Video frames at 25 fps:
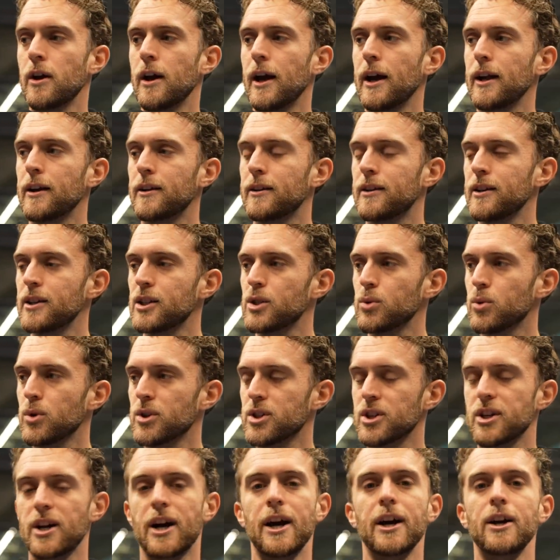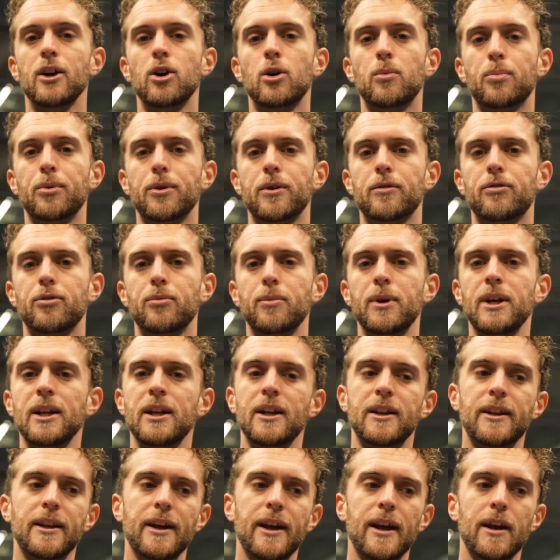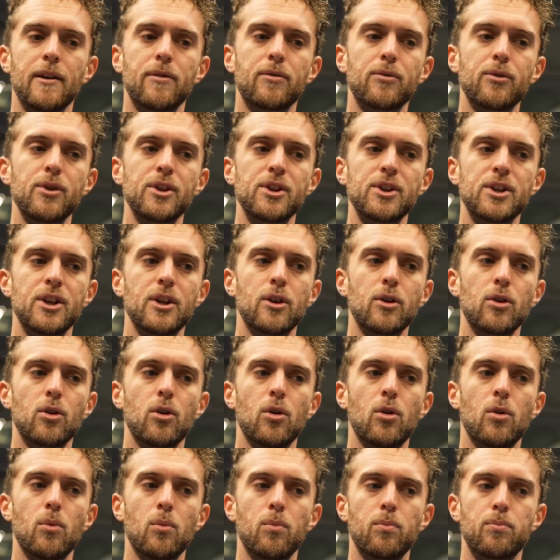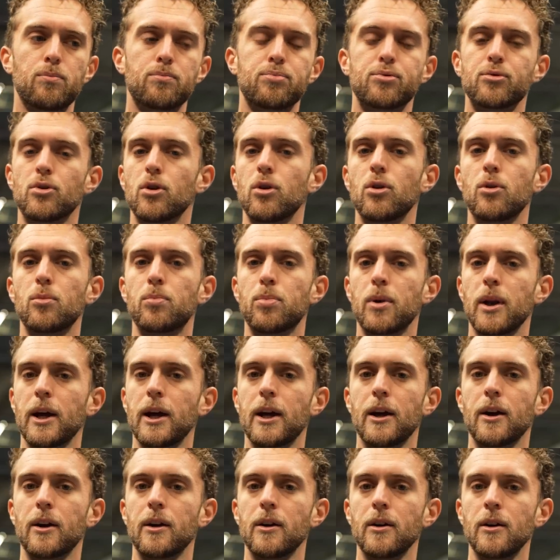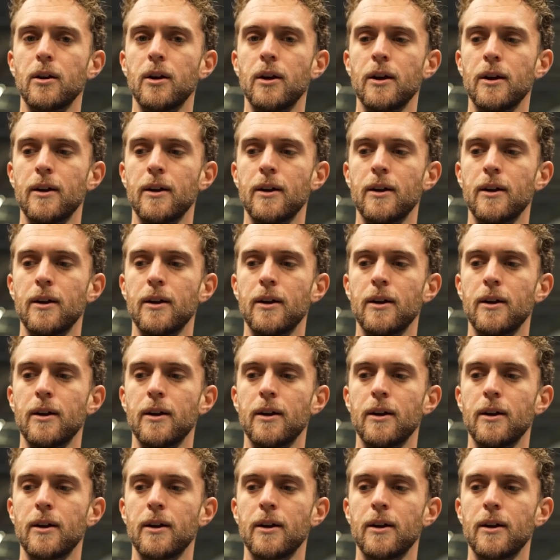And this was an eye-opener for me, that every single pro player